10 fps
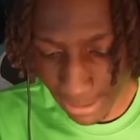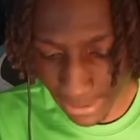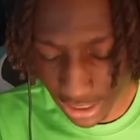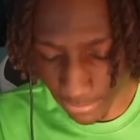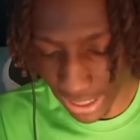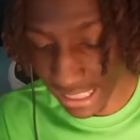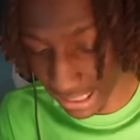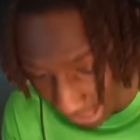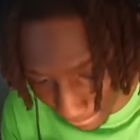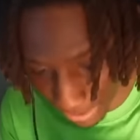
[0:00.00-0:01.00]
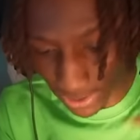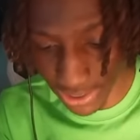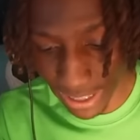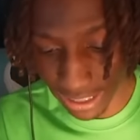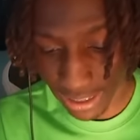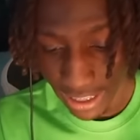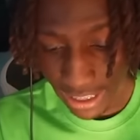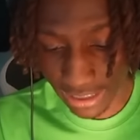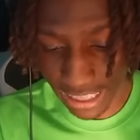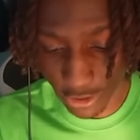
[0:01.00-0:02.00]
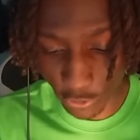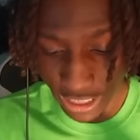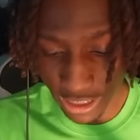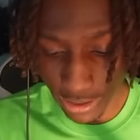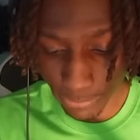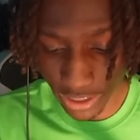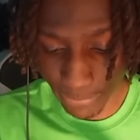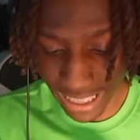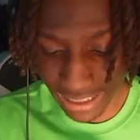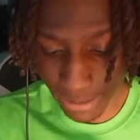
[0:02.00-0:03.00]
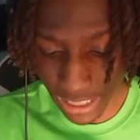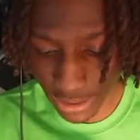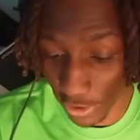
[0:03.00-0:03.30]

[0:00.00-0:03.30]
He said, you're getting your money back. Stop texting me, bro. Simple. I said, all right, bro.